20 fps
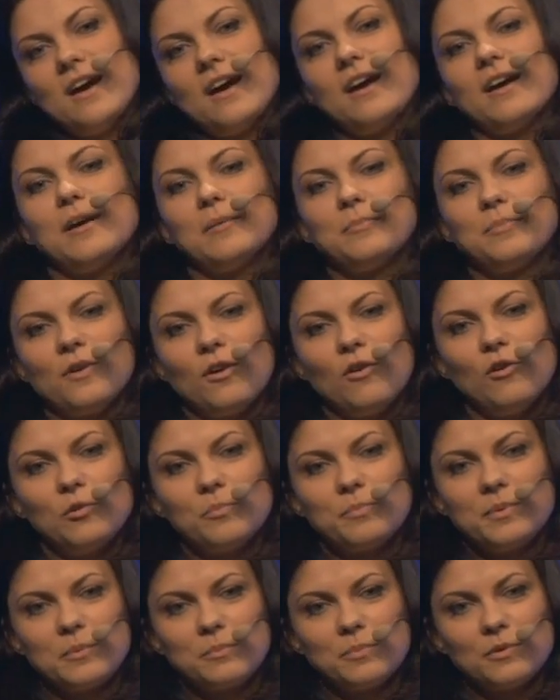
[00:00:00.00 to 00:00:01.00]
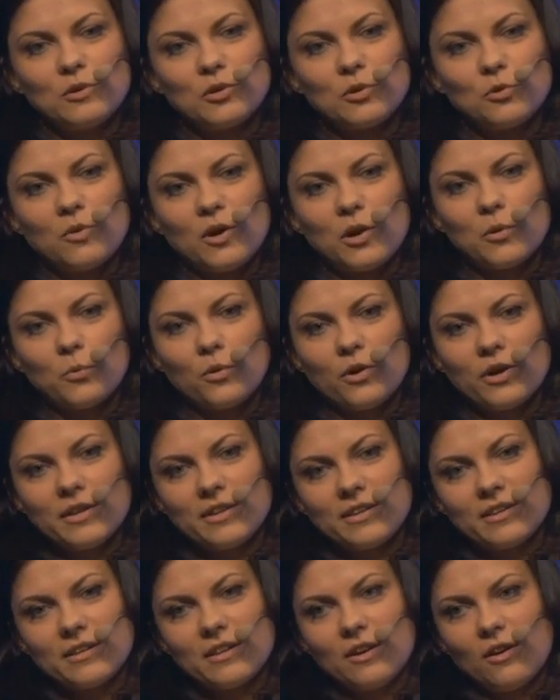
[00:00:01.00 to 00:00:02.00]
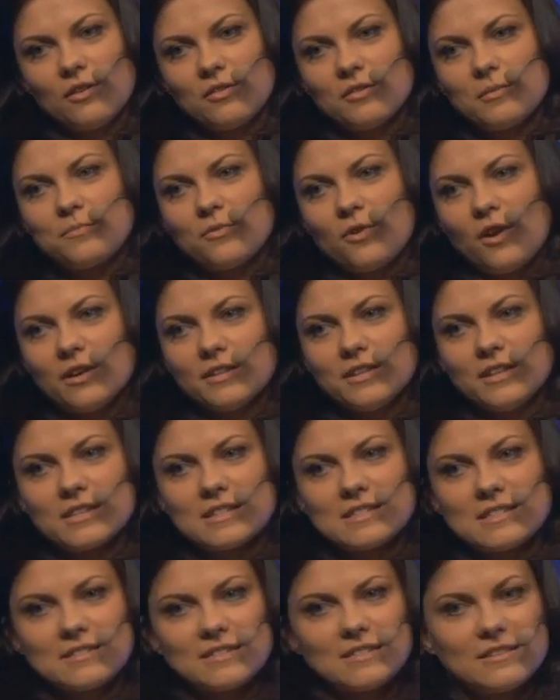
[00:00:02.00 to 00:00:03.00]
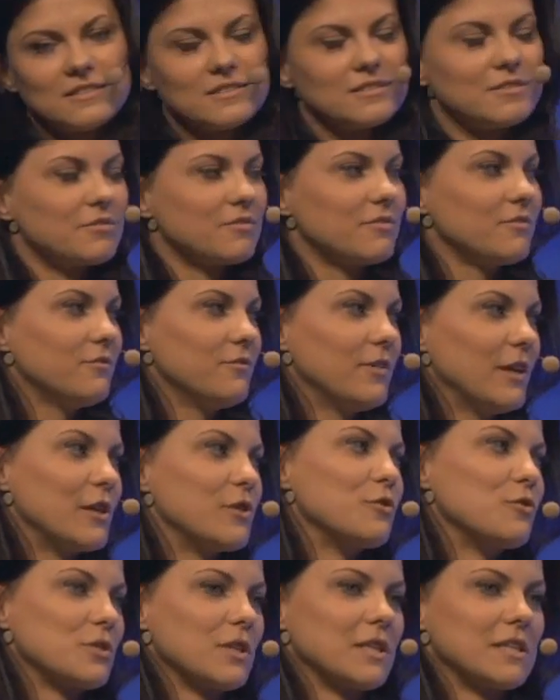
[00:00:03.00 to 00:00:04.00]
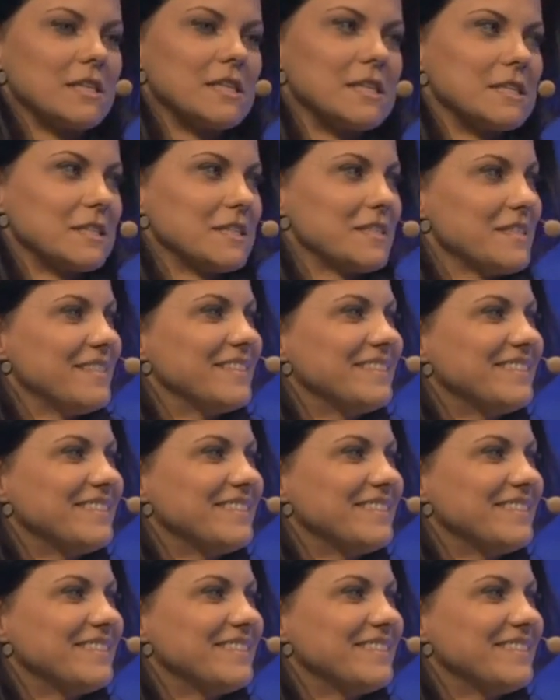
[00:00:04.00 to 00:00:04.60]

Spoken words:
up all people who are working on the product in Vilnius at least.